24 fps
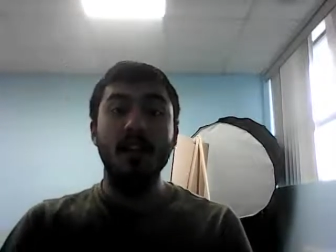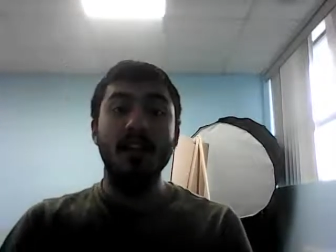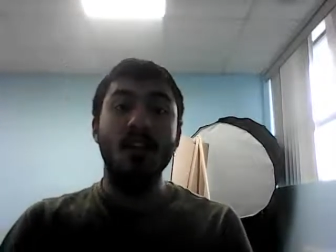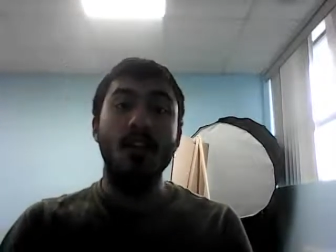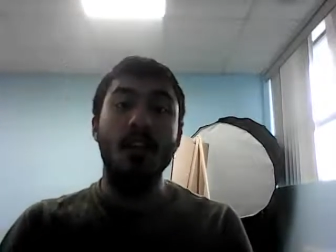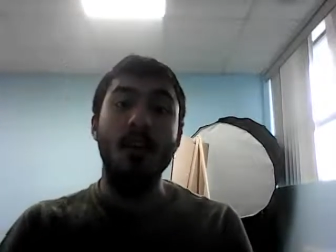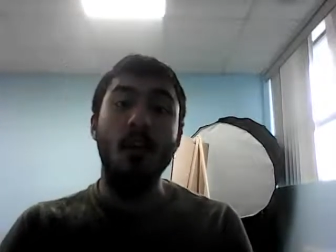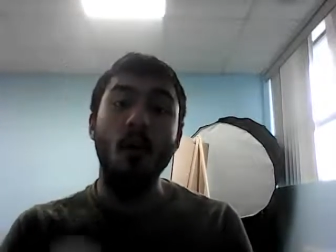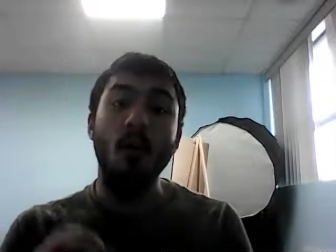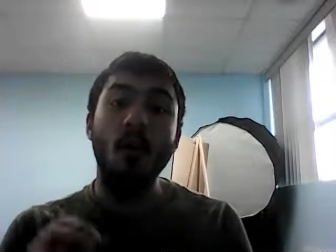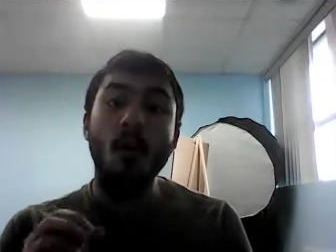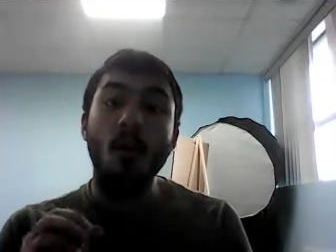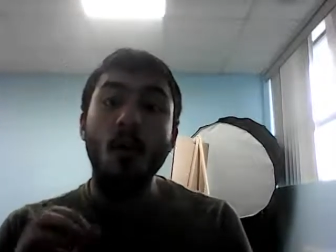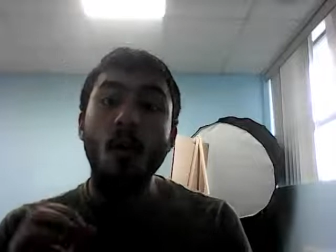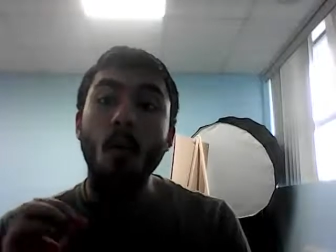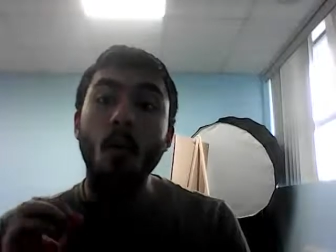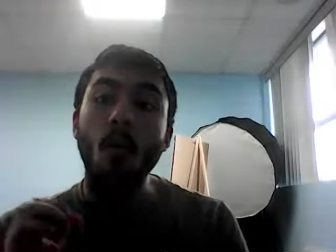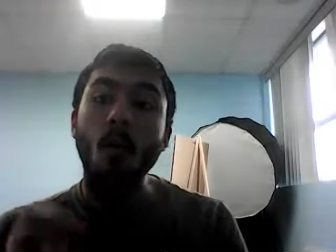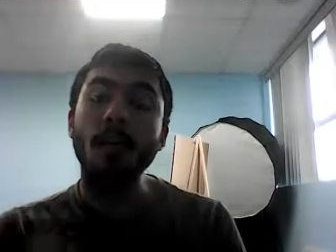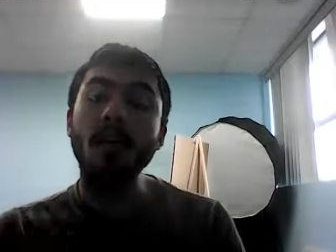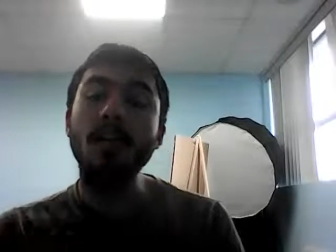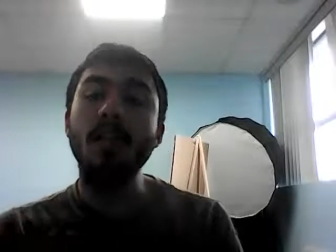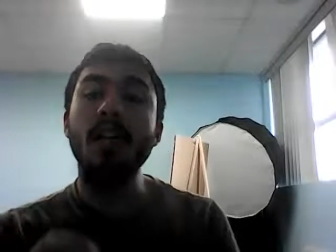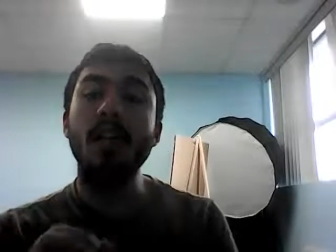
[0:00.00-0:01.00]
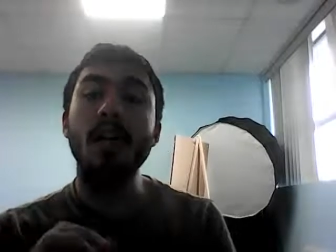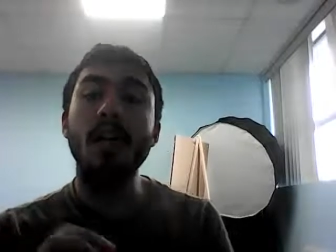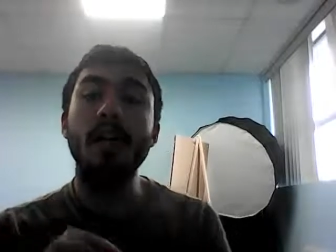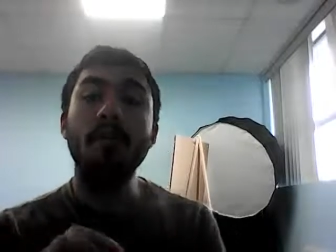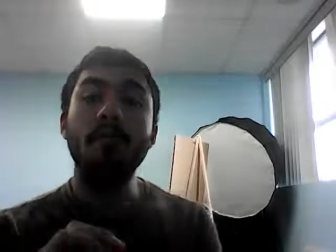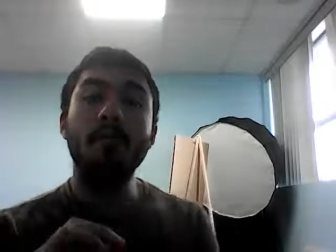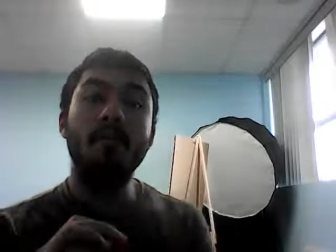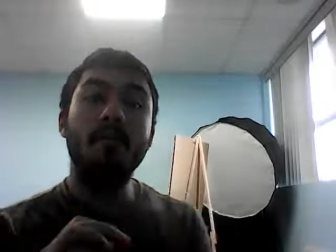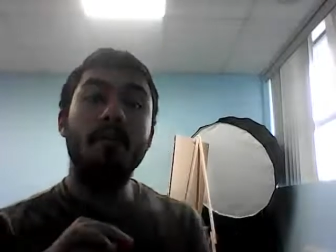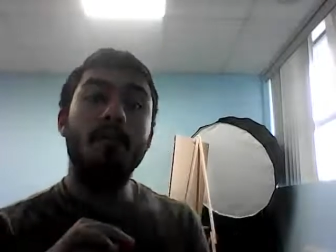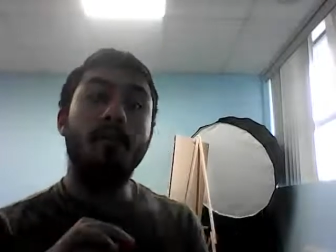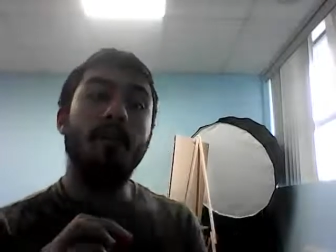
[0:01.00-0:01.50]
Now, one
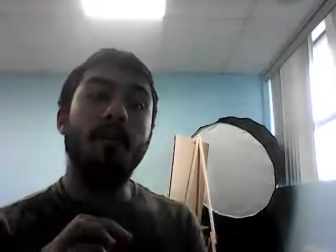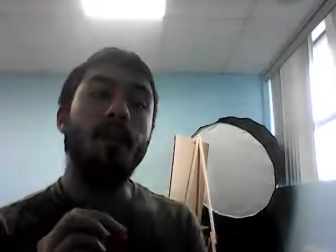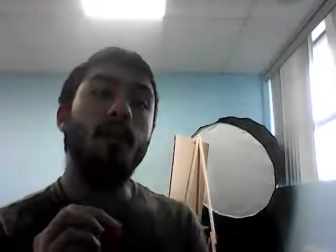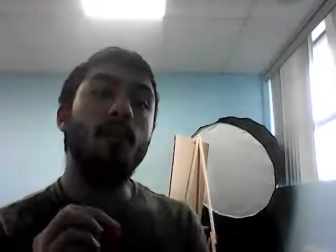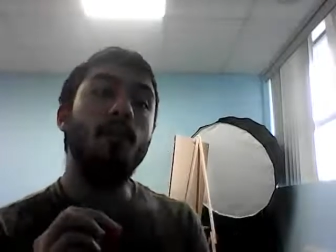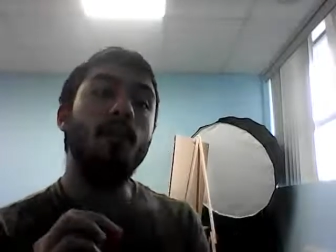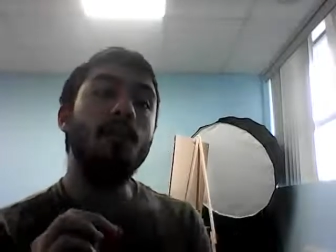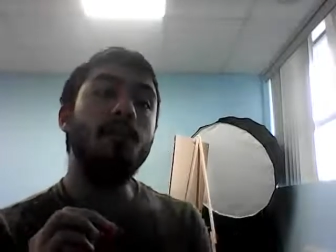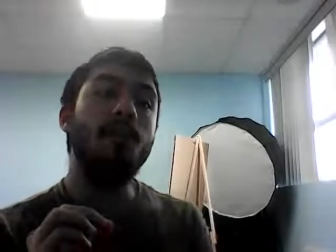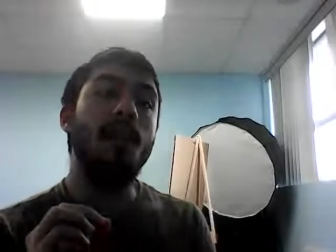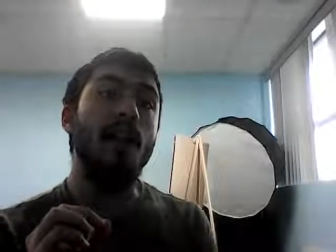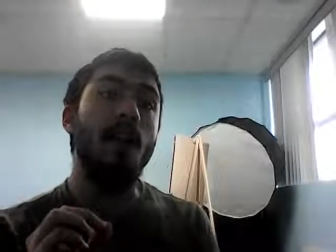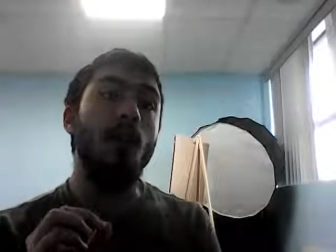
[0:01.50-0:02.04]
time there was